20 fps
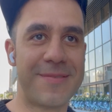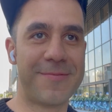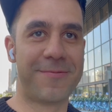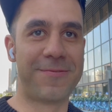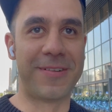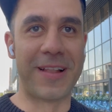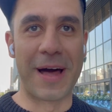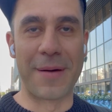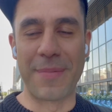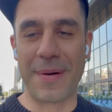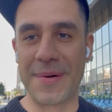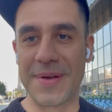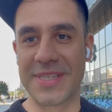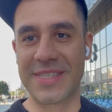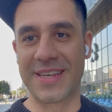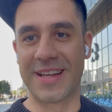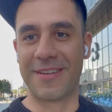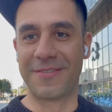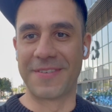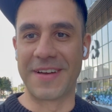fly by
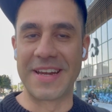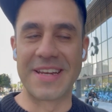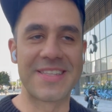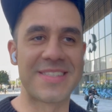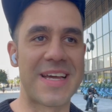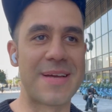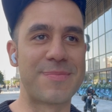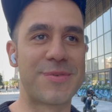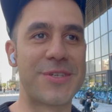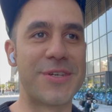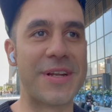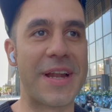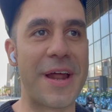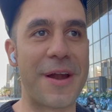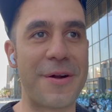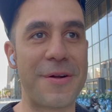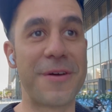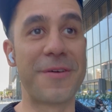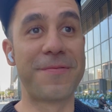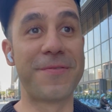myself anytime soon. I
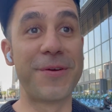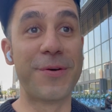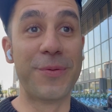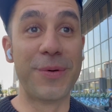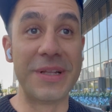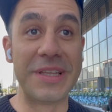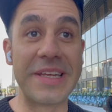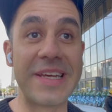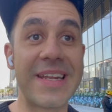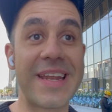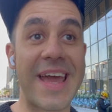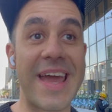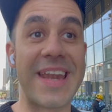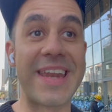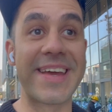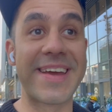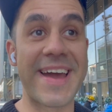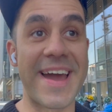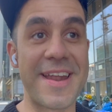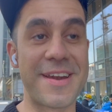don't know if you will need
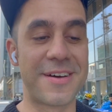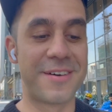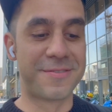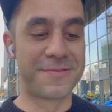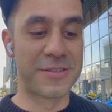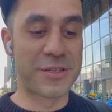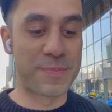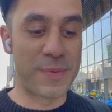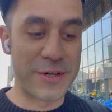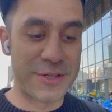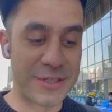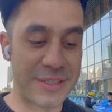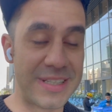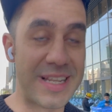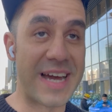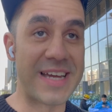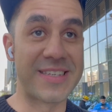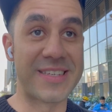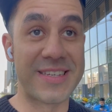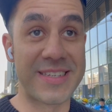any kind of special
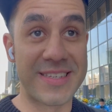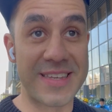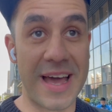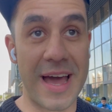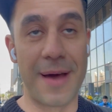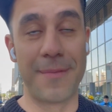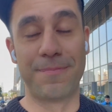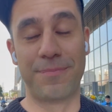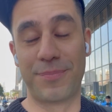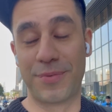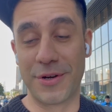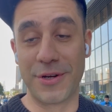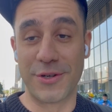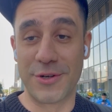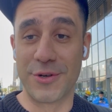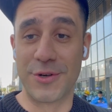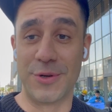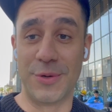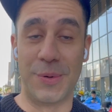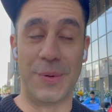license. I'm pretty
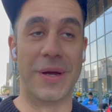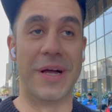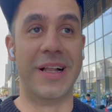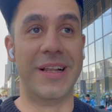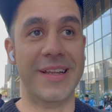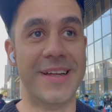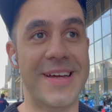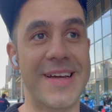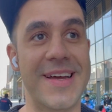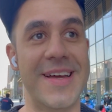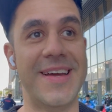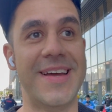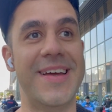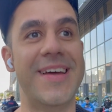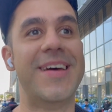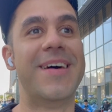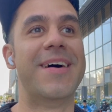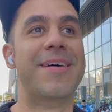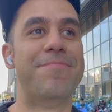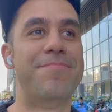sure you will.
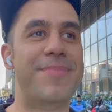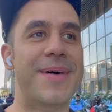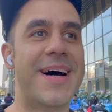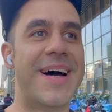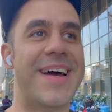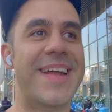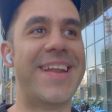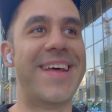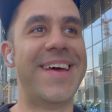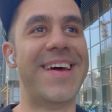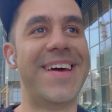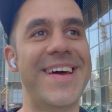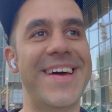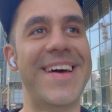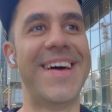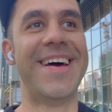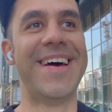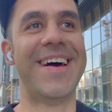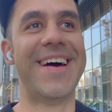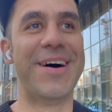But
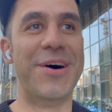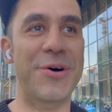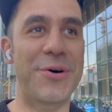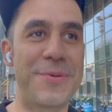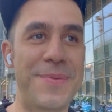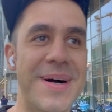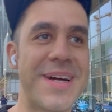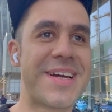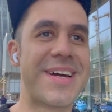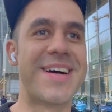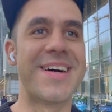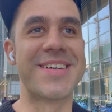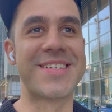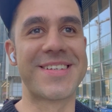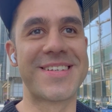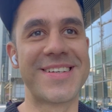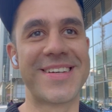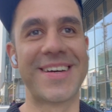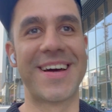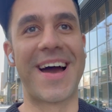oh my gosh,
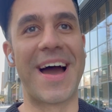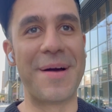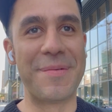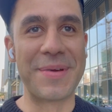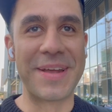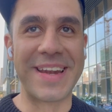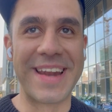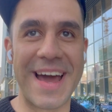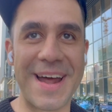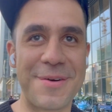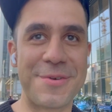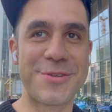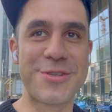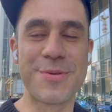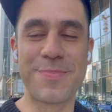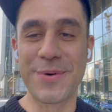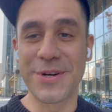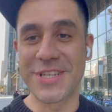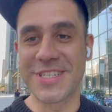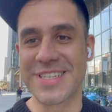I mean, I'm
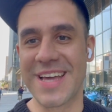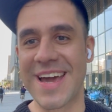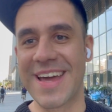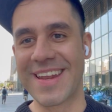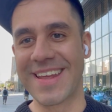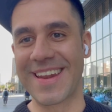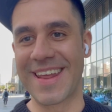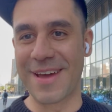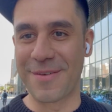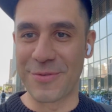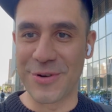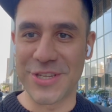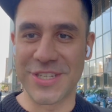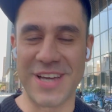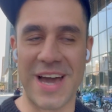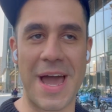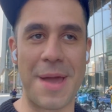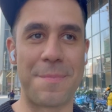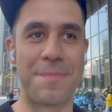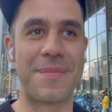super excited every
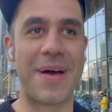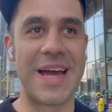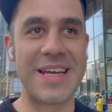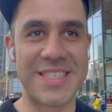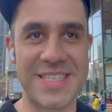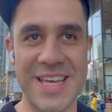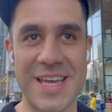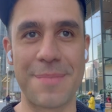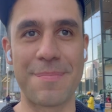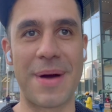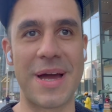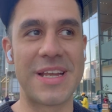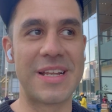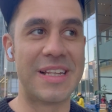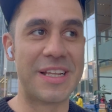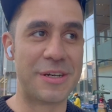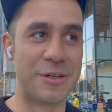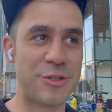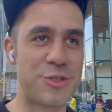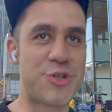time I take my
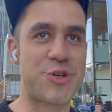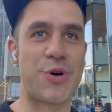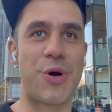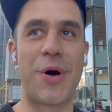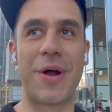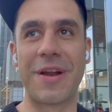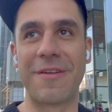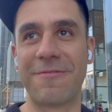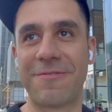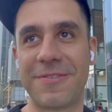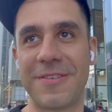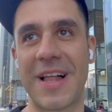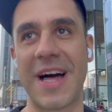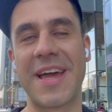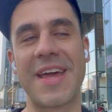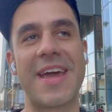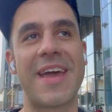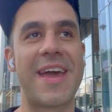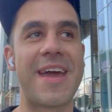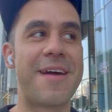little drone and
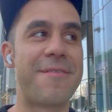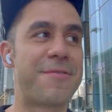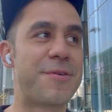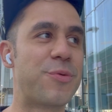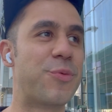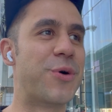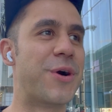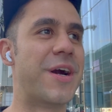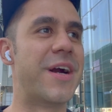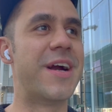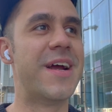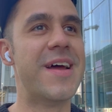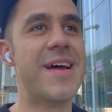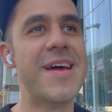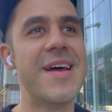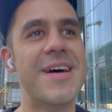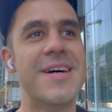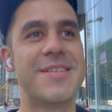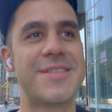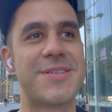fly everywhere
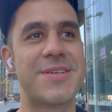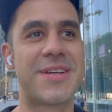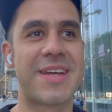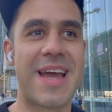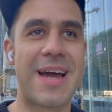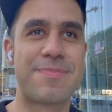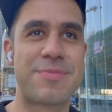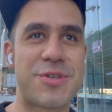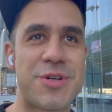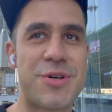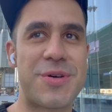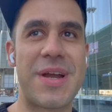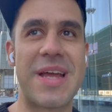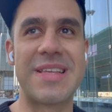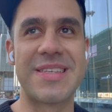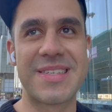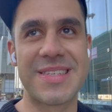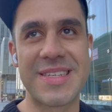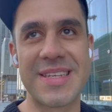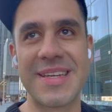to capture
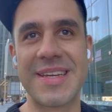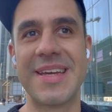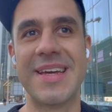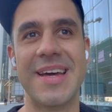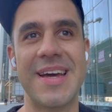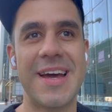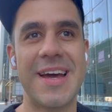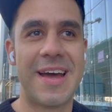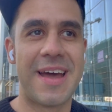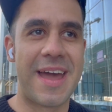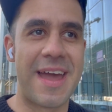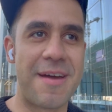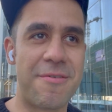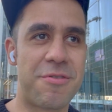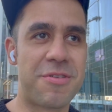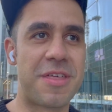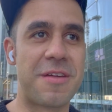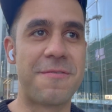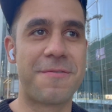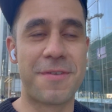and see
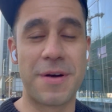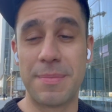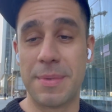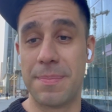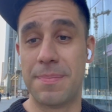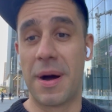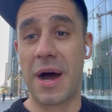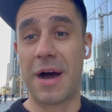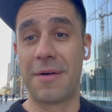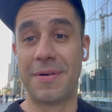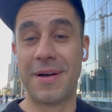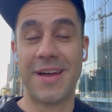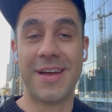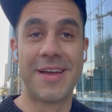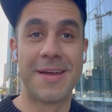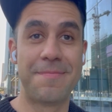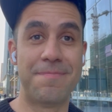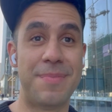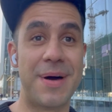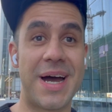everything from above.
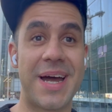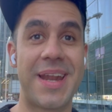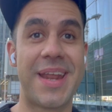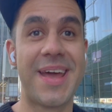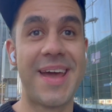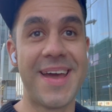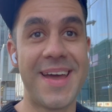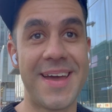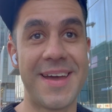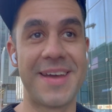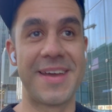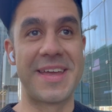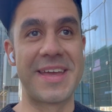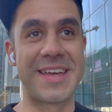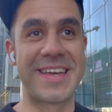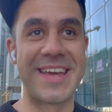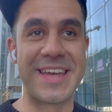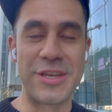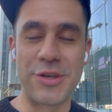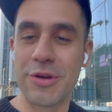But
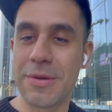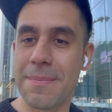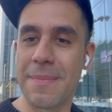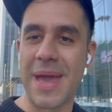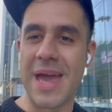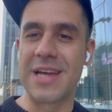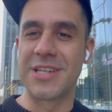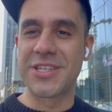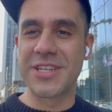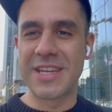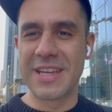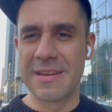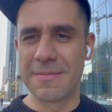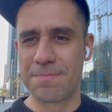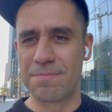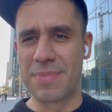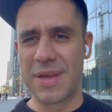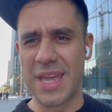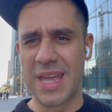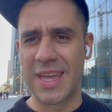can you imagine
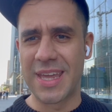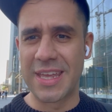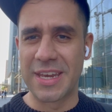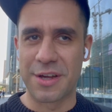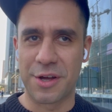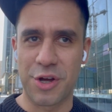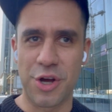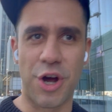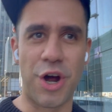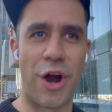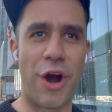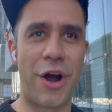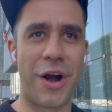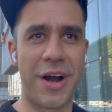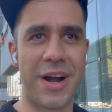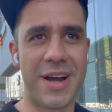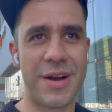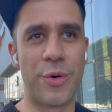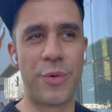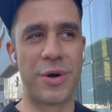being in a car
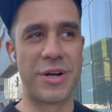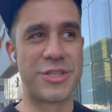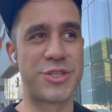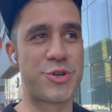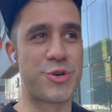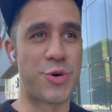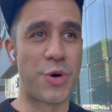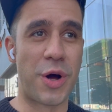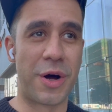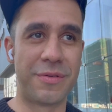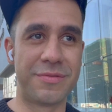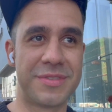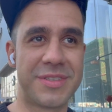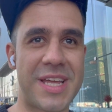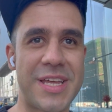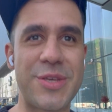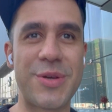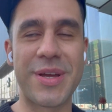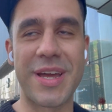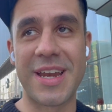or a drone
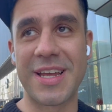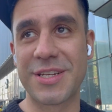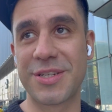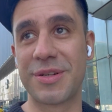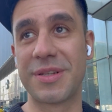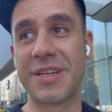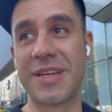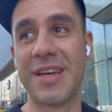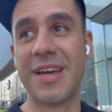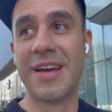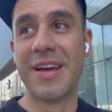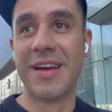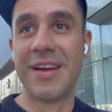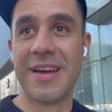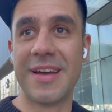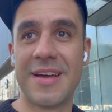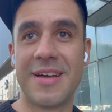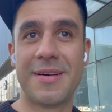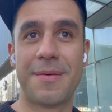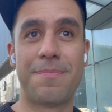that you can actually
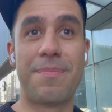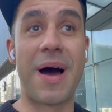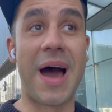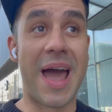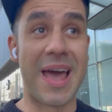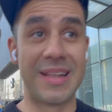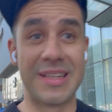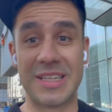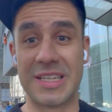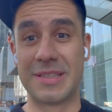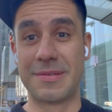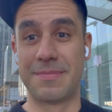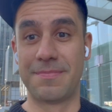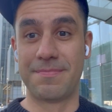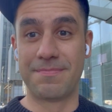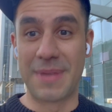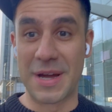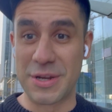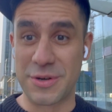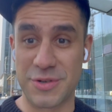pilot
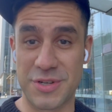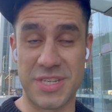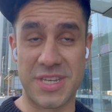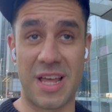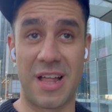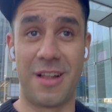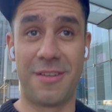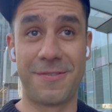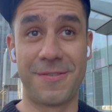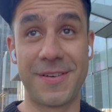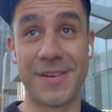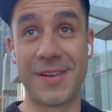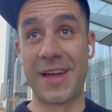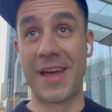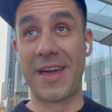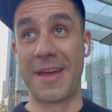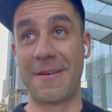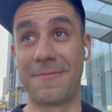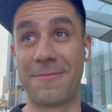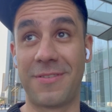by yourself
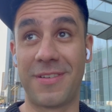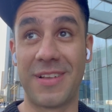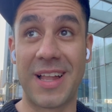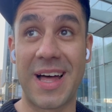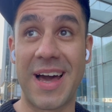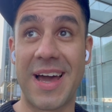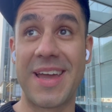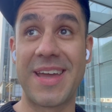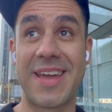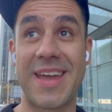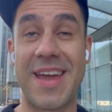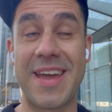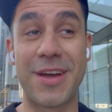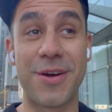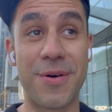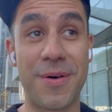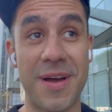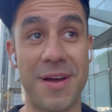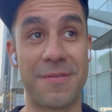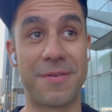and fly and
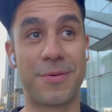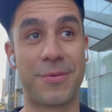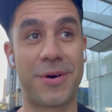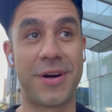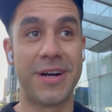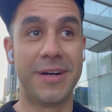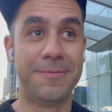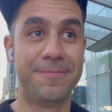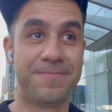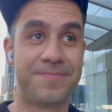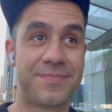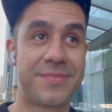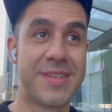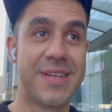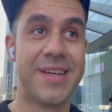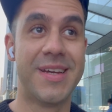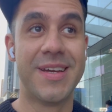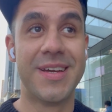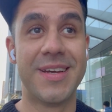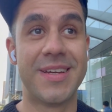go everywhere?
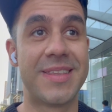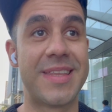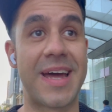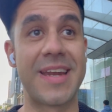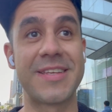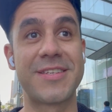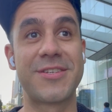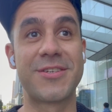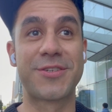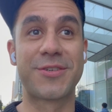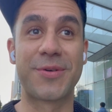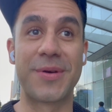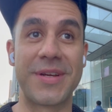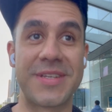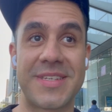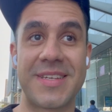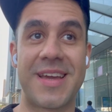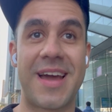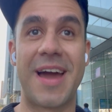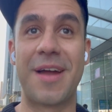That is just
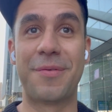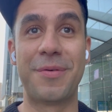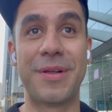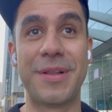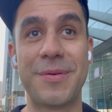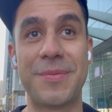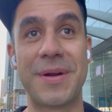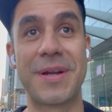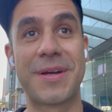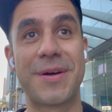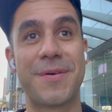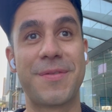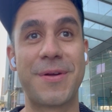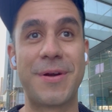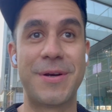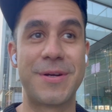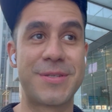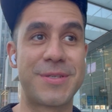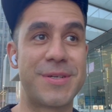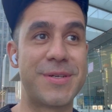crazy. I really want to go
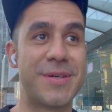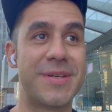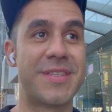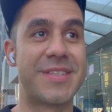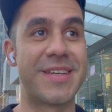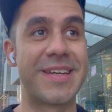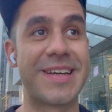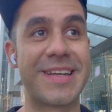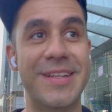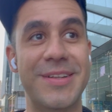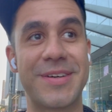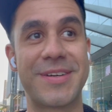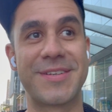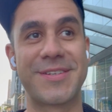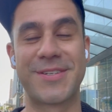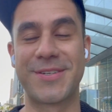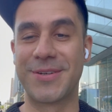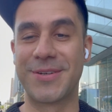there to take a look and show